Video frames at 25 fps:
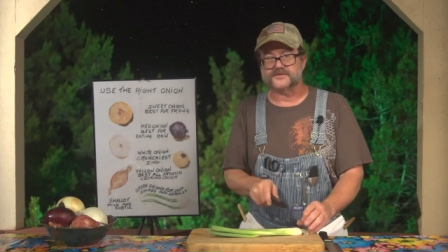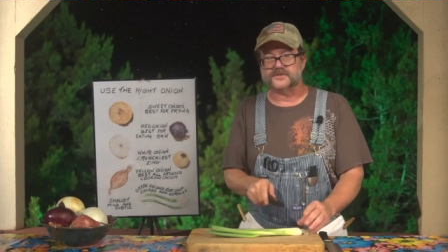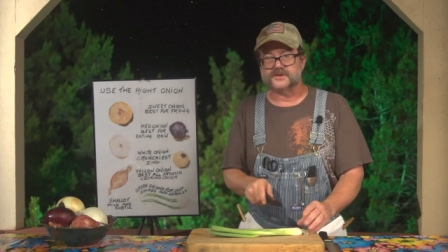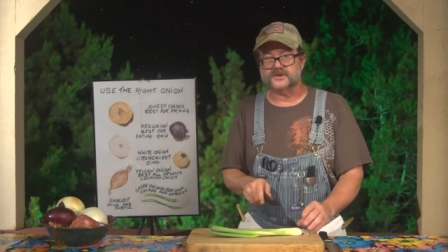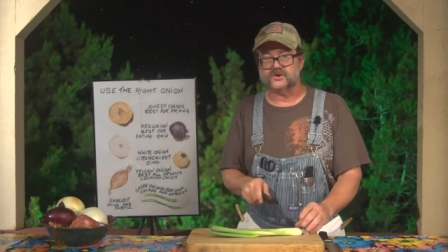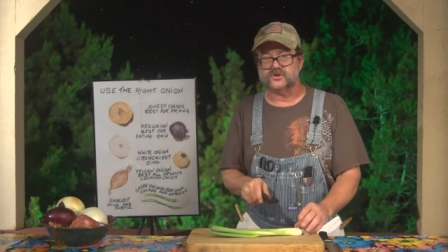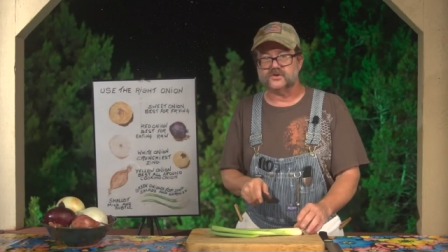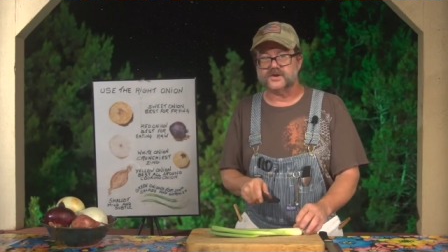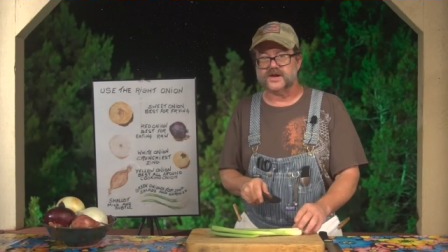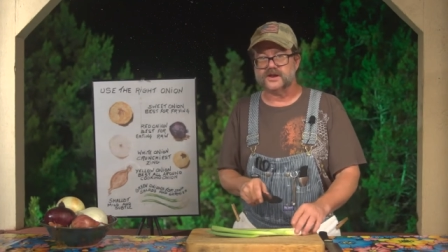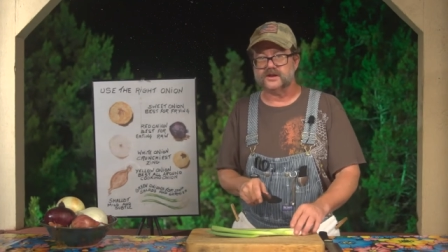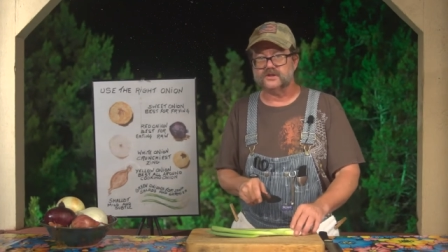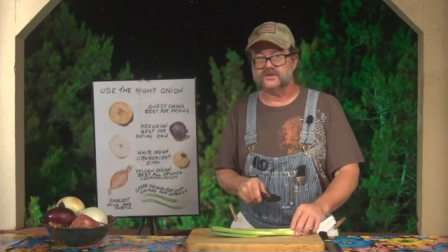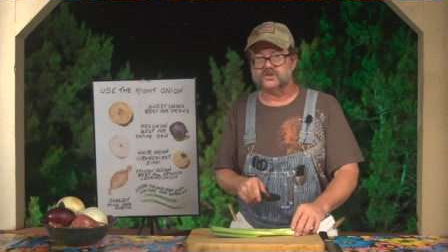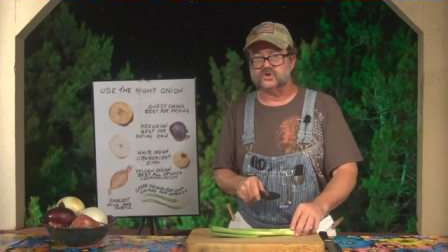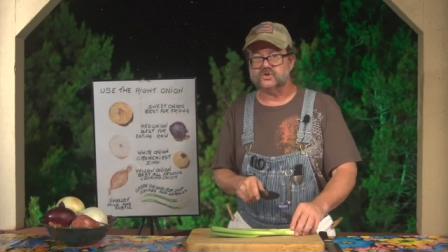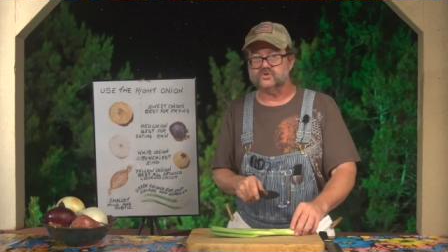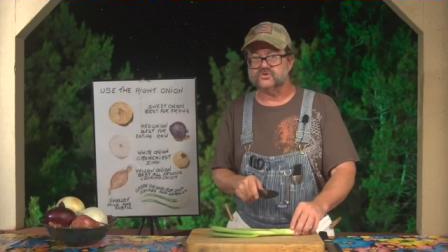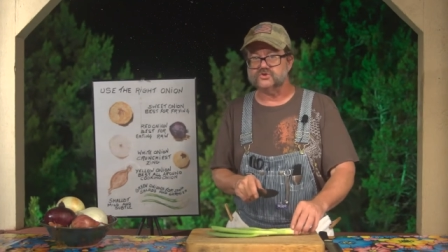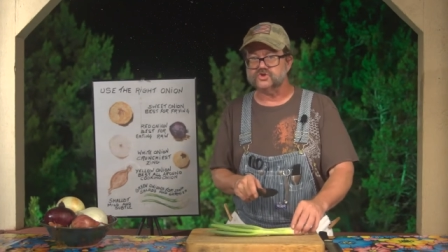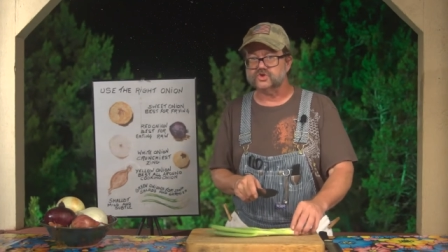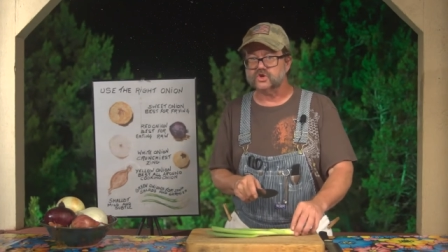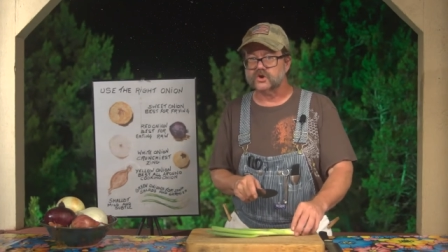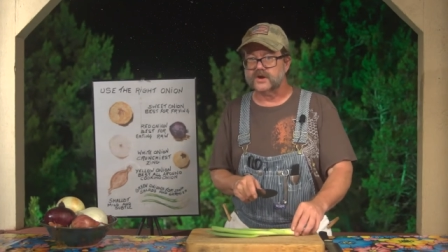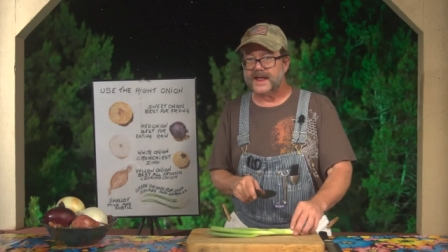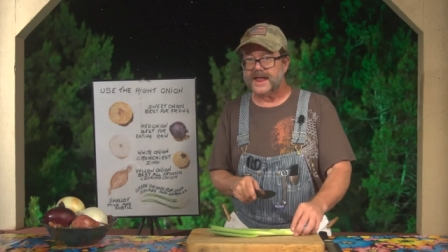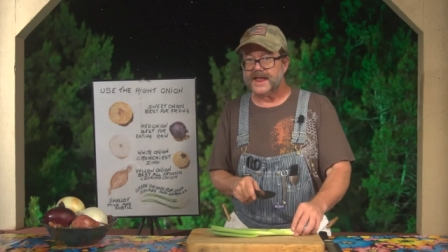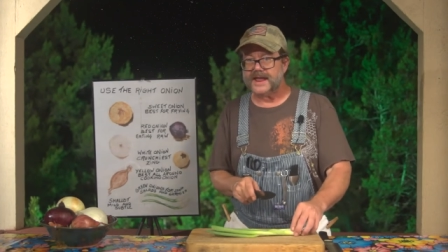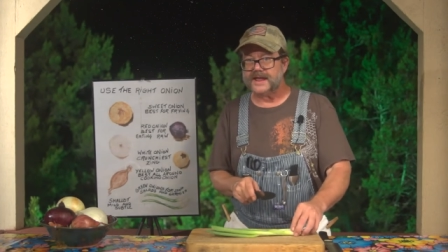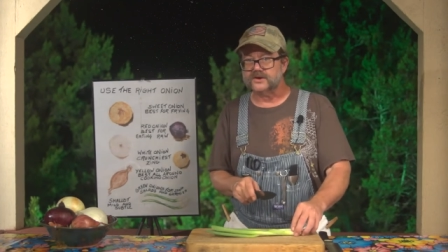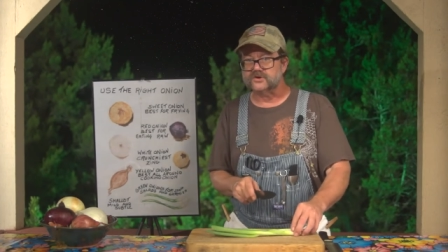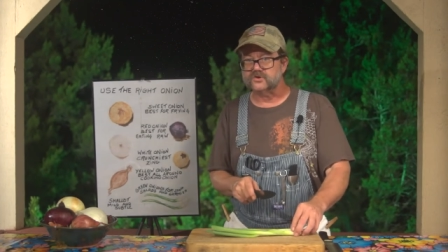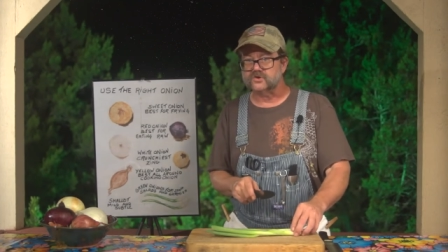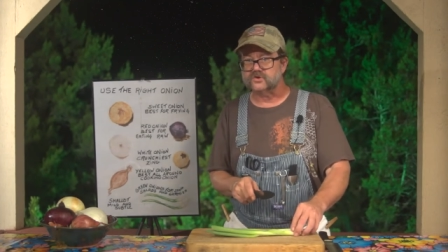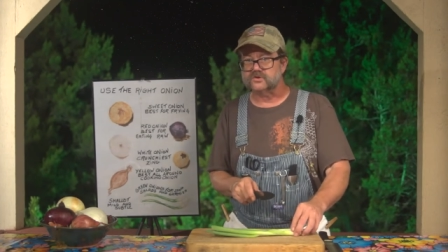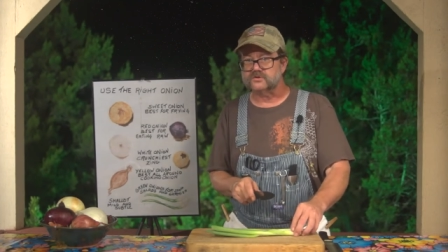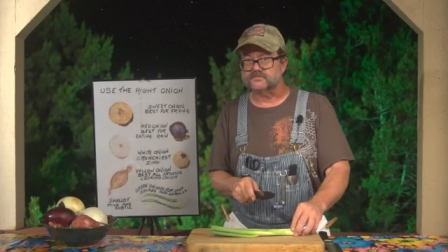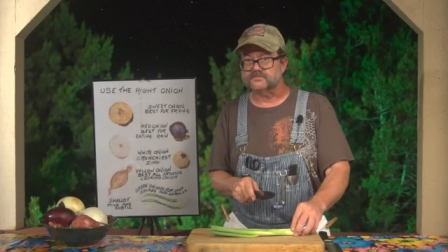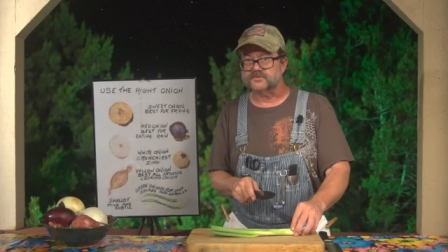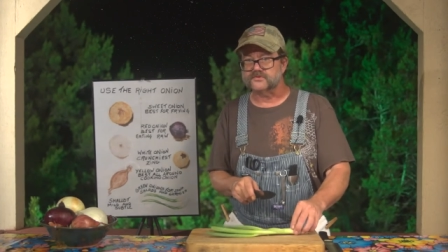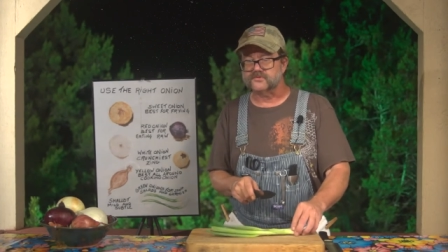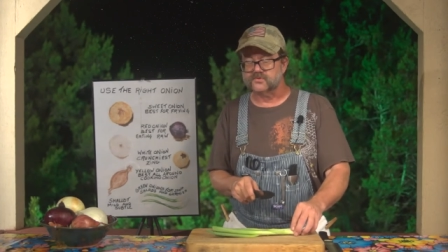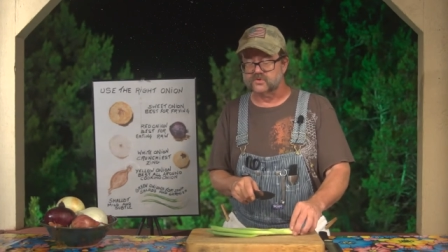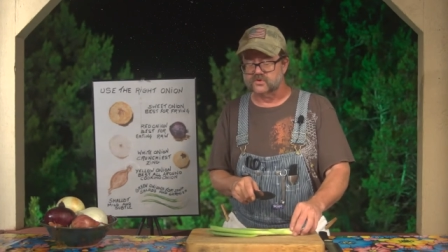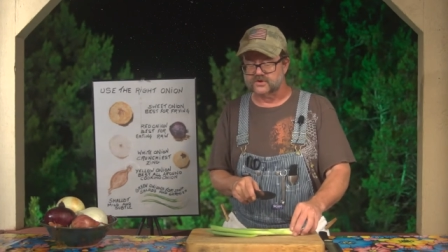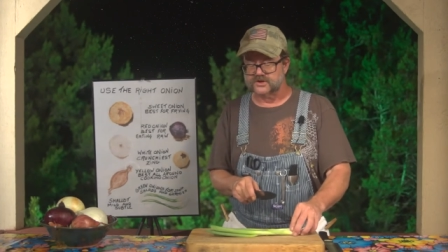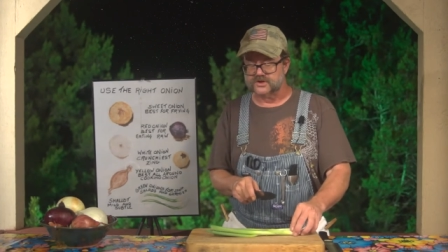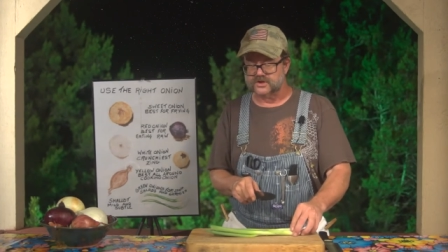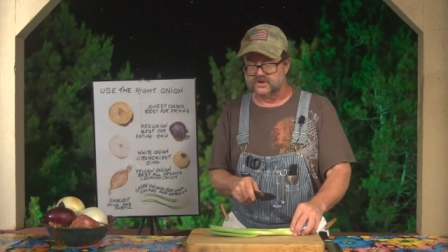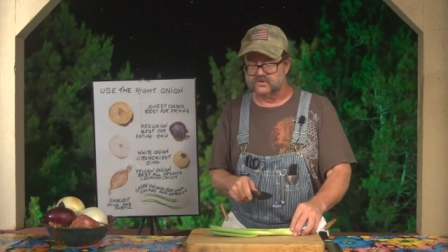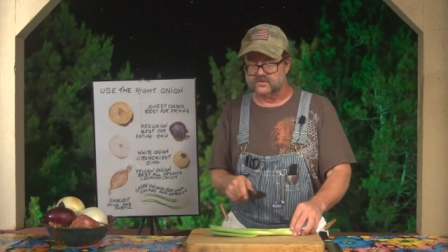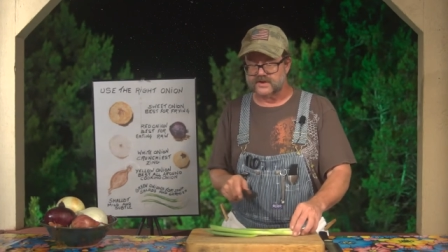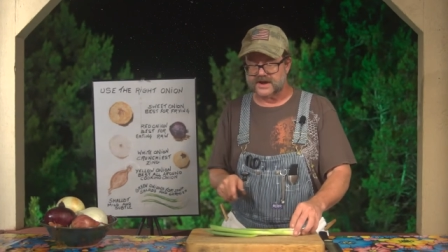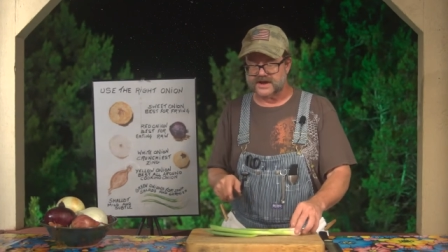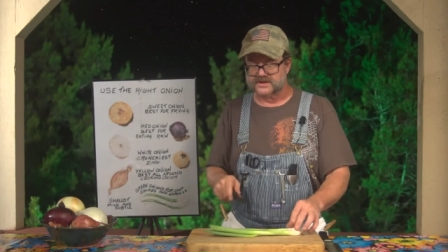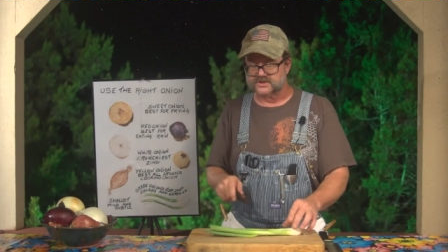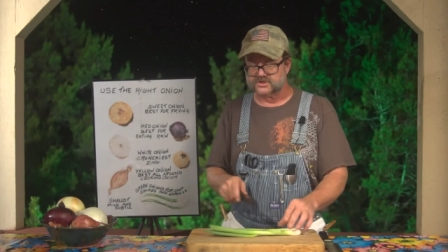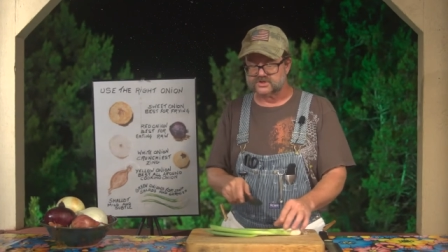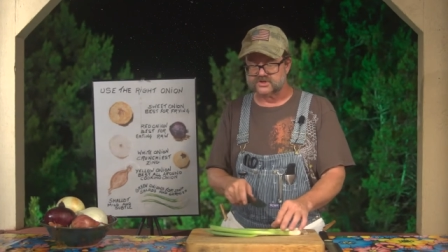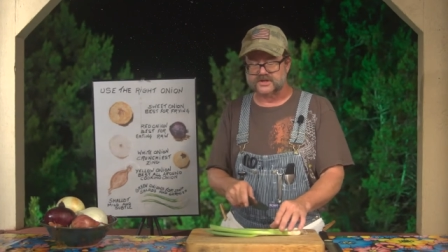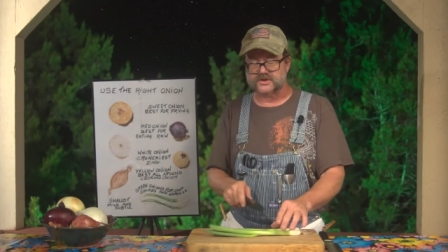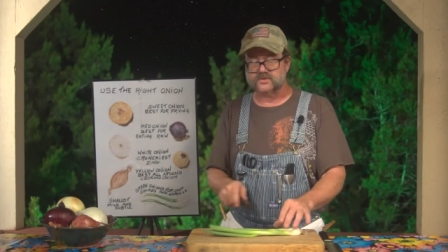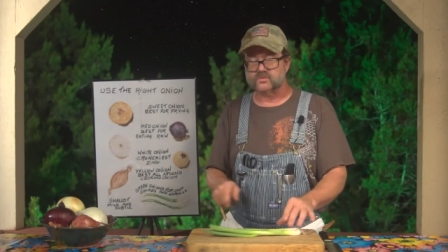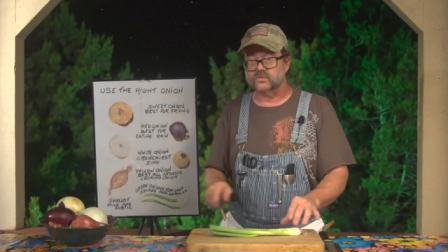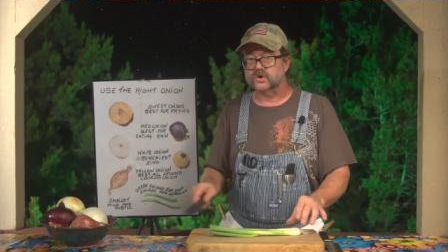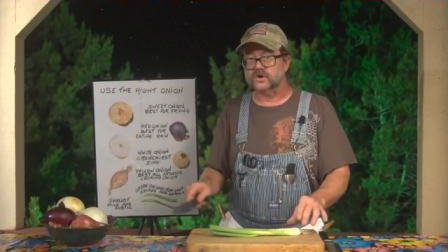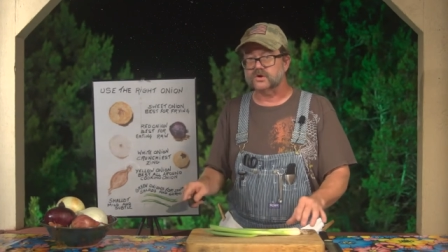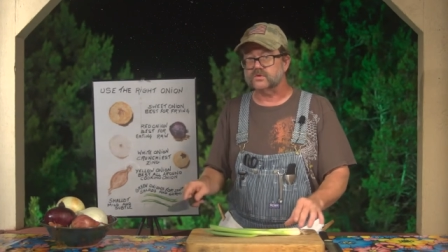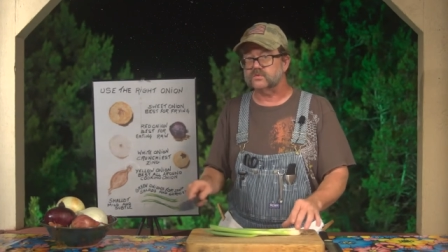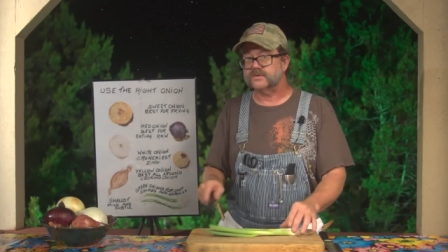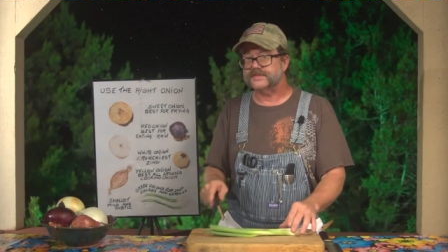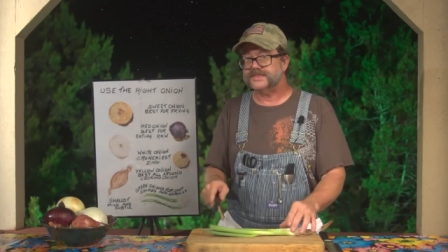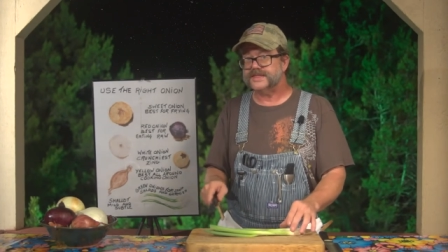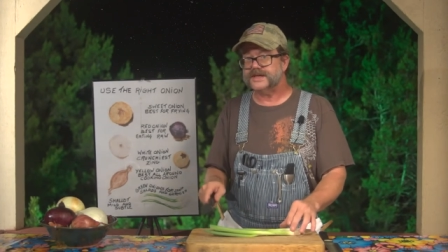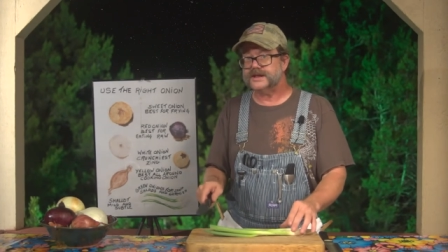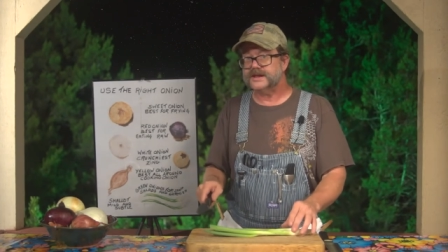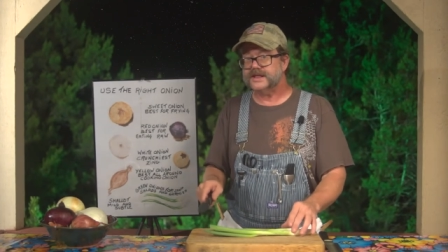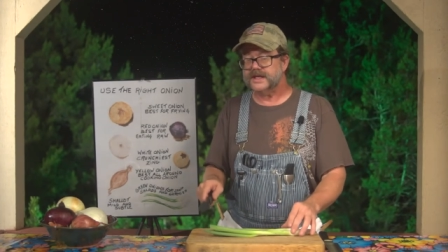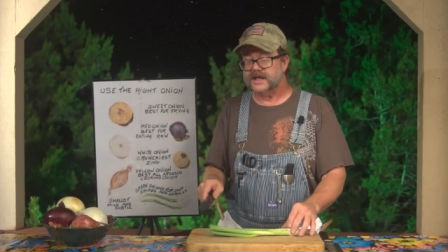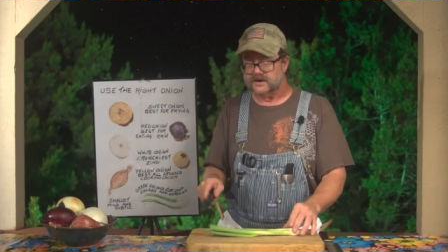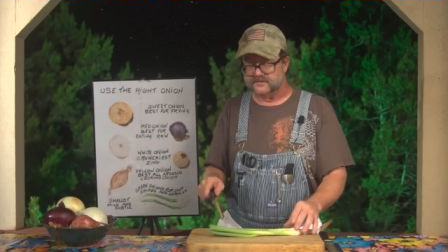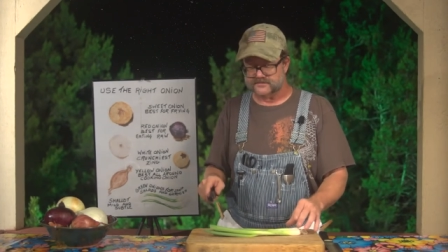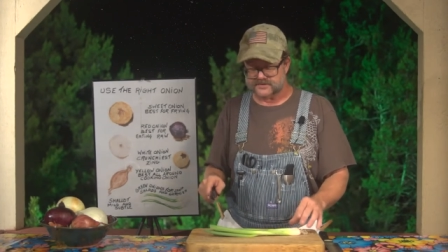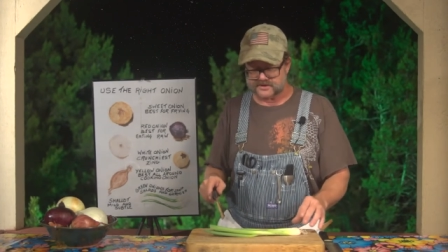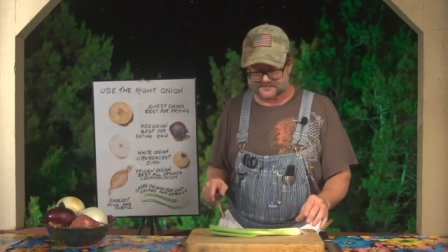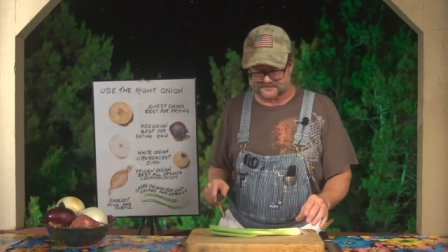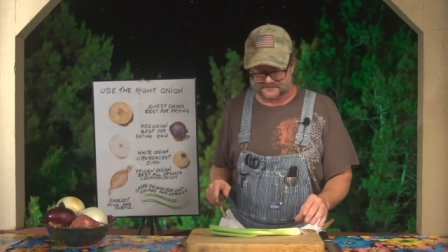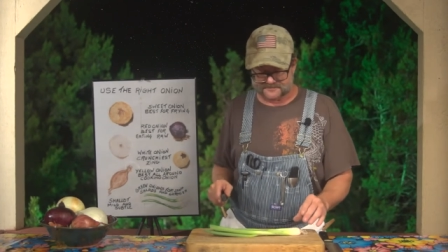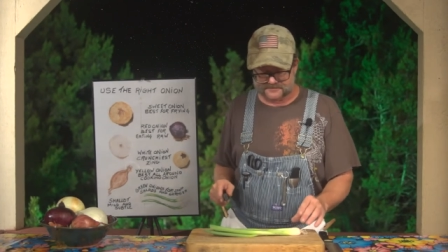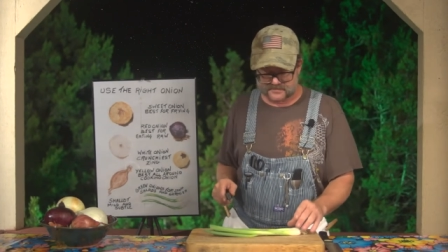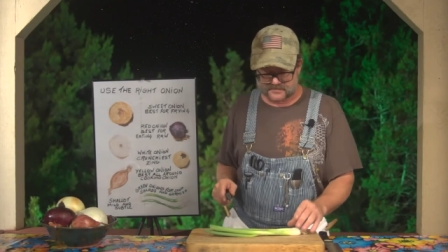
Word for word: then you kind of lose your handle before you actually work with any of it.